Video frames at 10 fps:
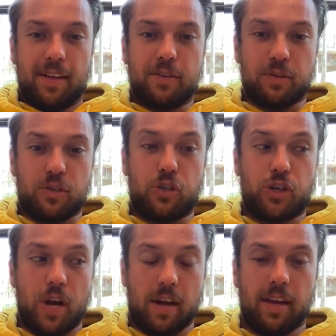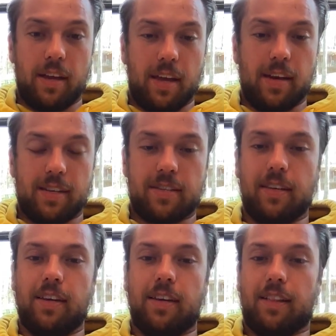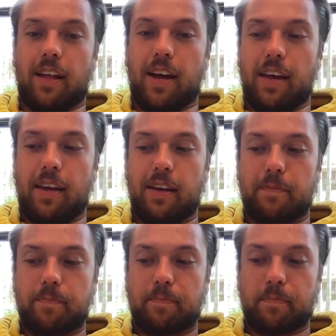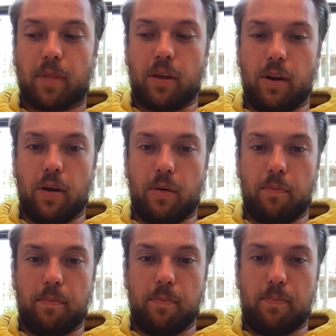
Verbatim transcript: starts chugging Hennessy, like you know,